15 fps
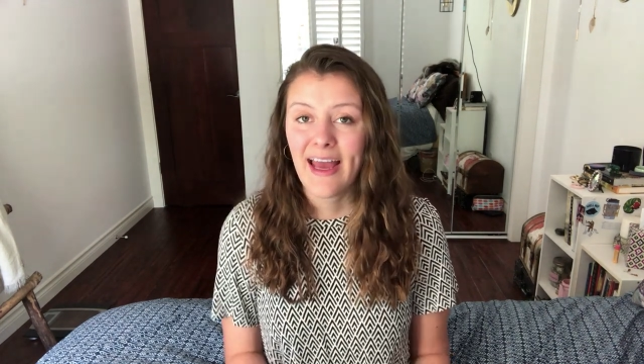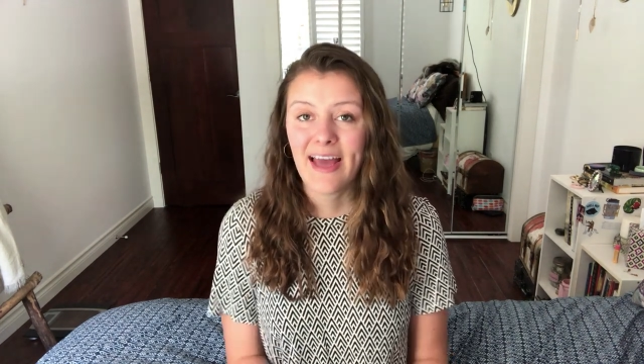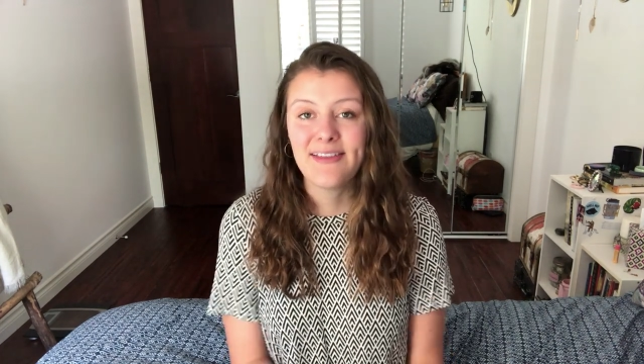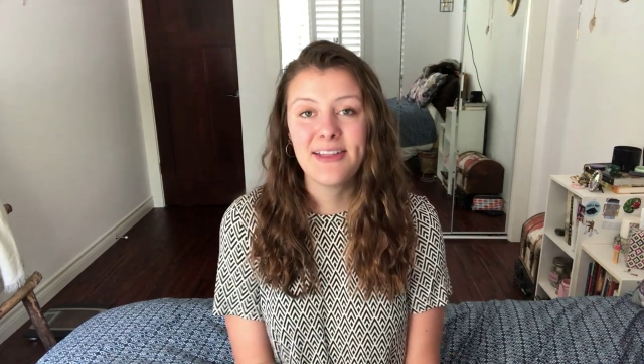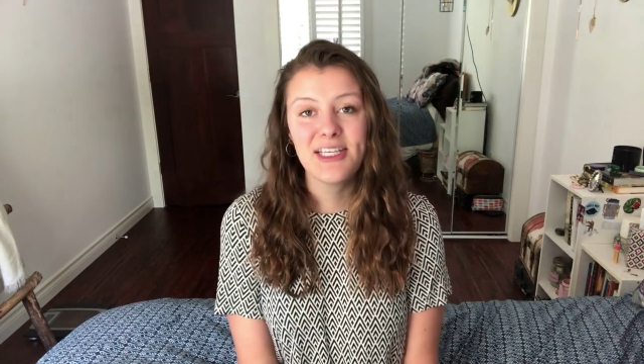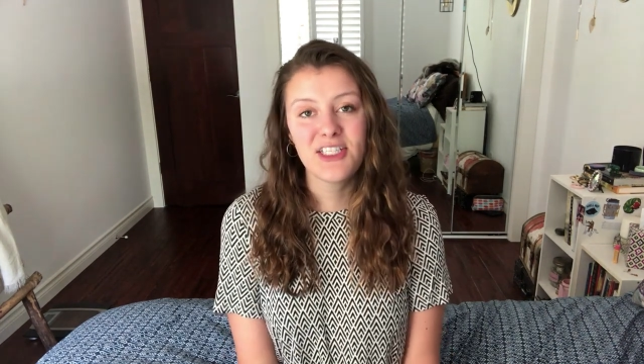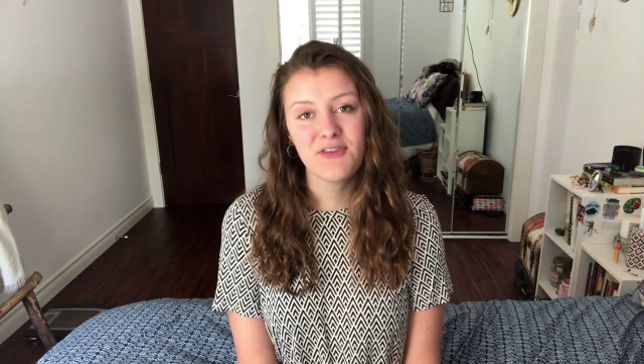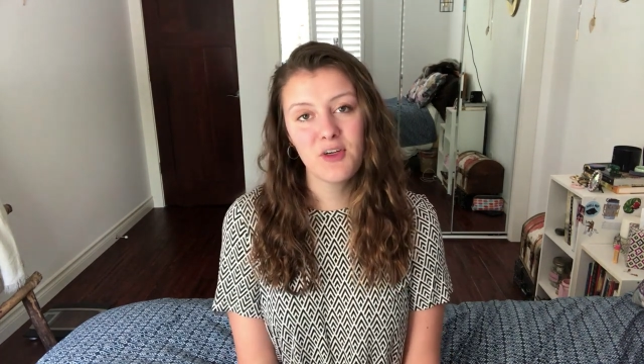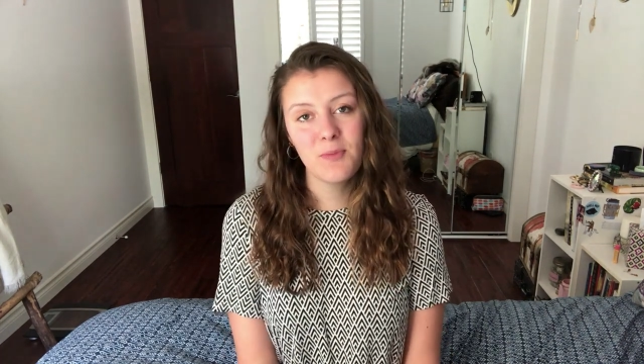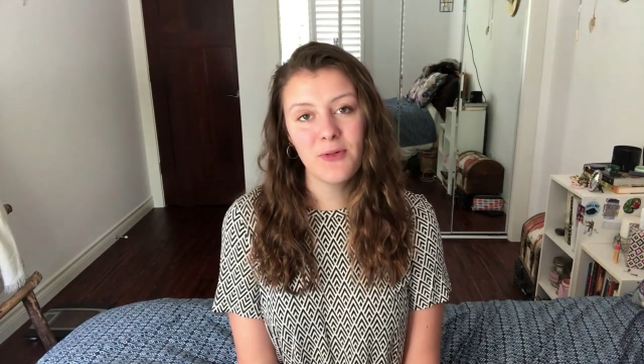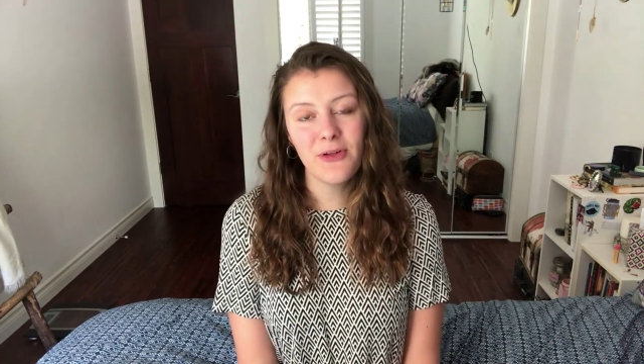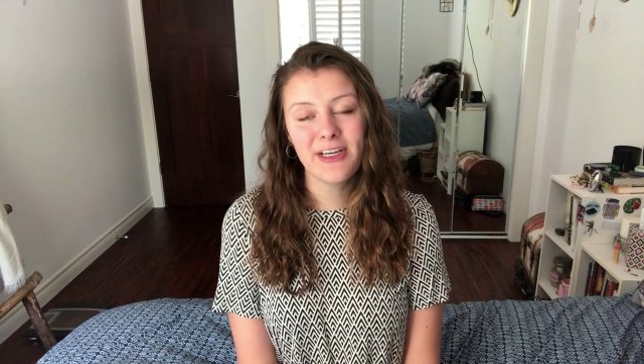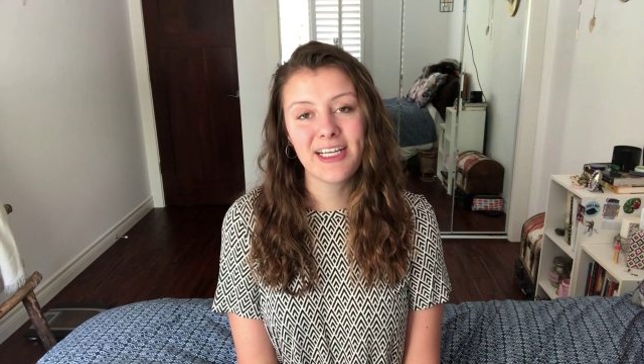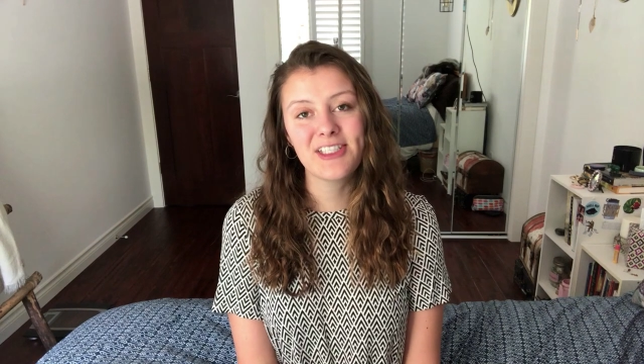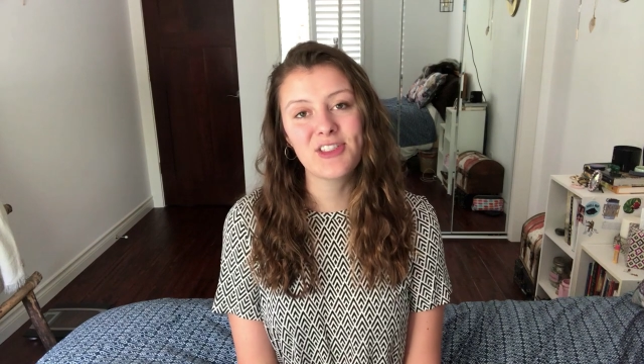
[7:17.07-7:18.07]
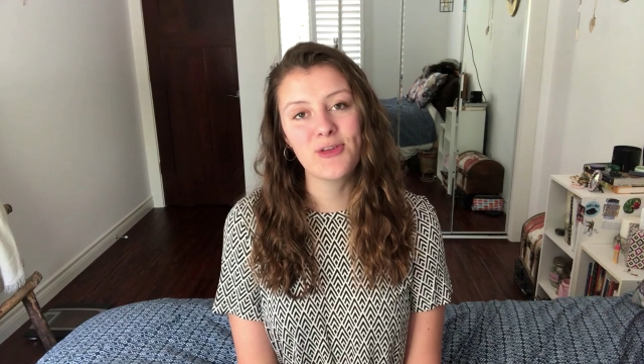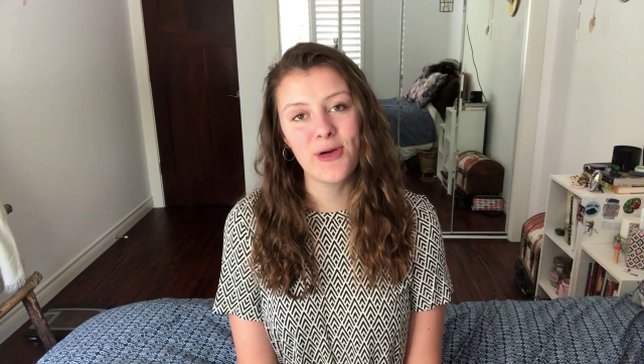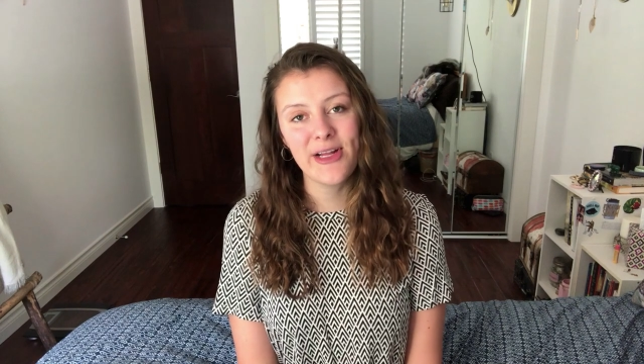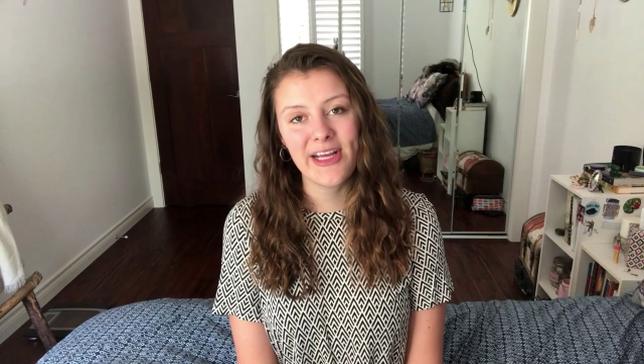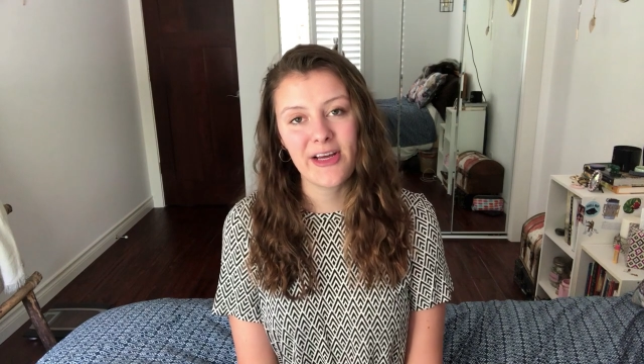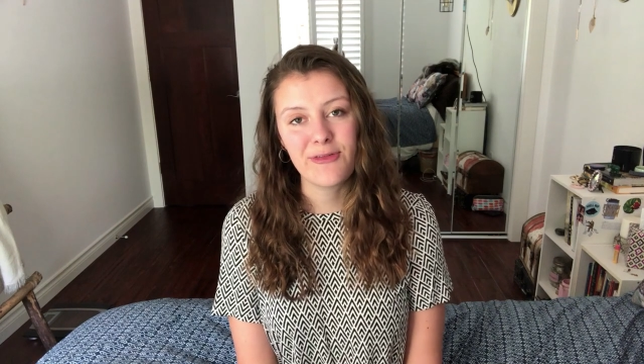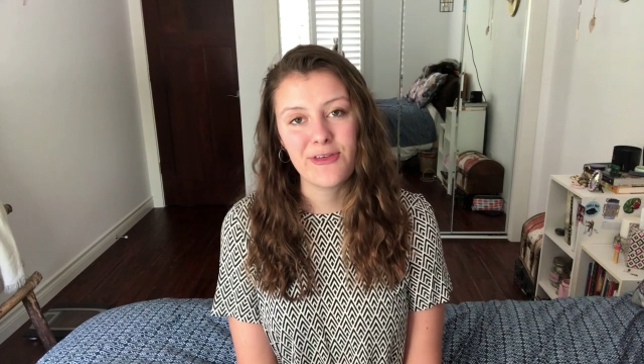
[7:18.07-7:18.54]
And this fruit bowl gets
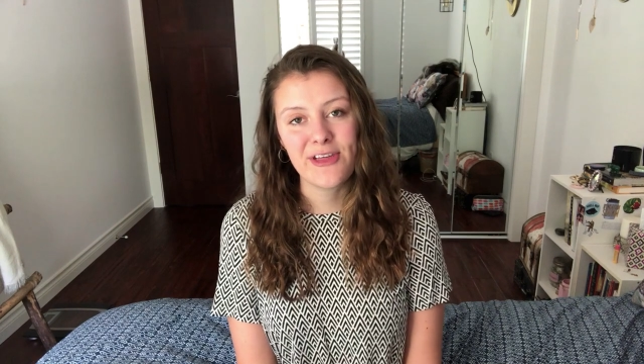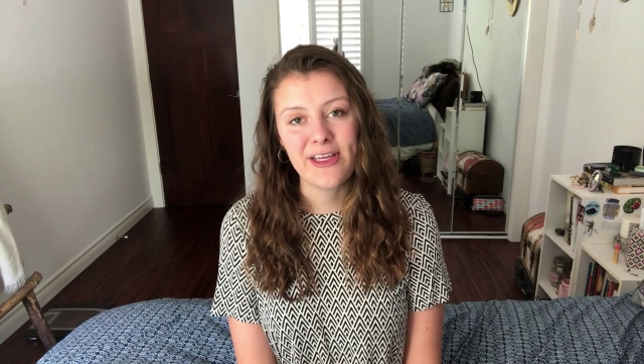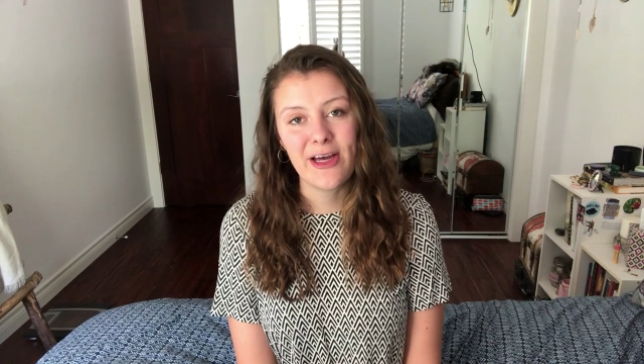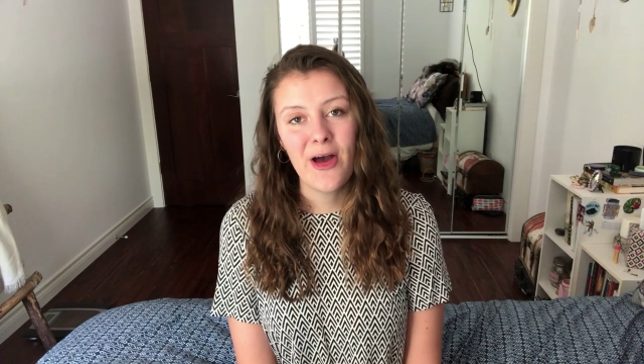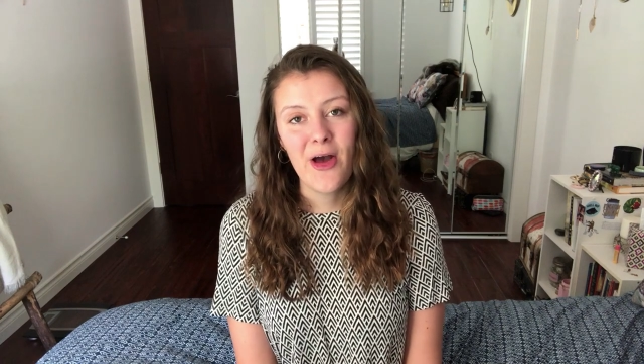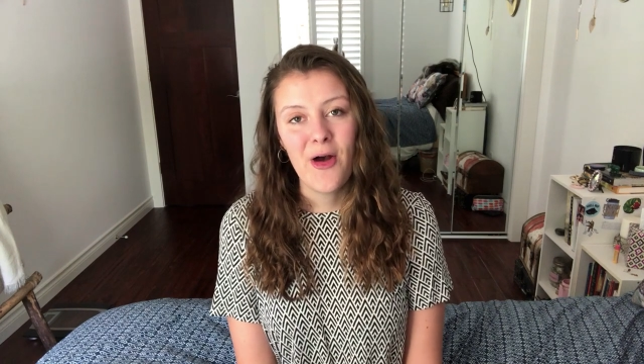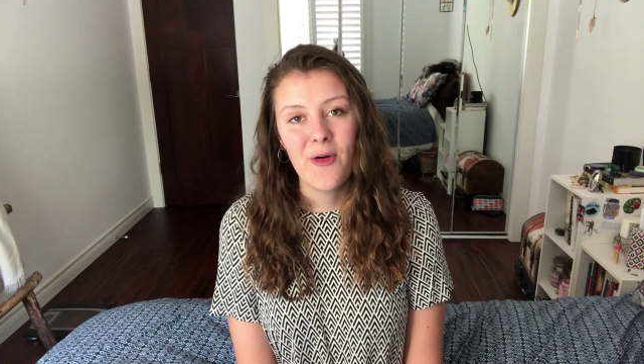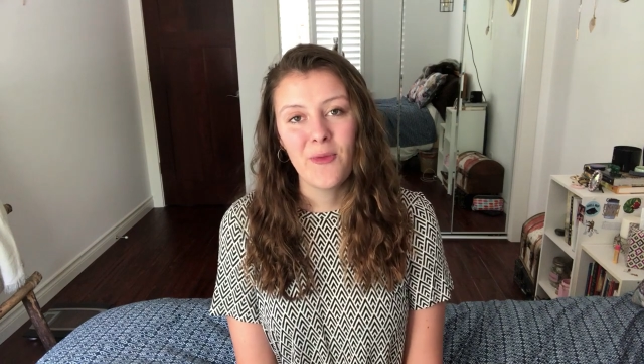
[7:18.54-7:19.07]
sort of iffy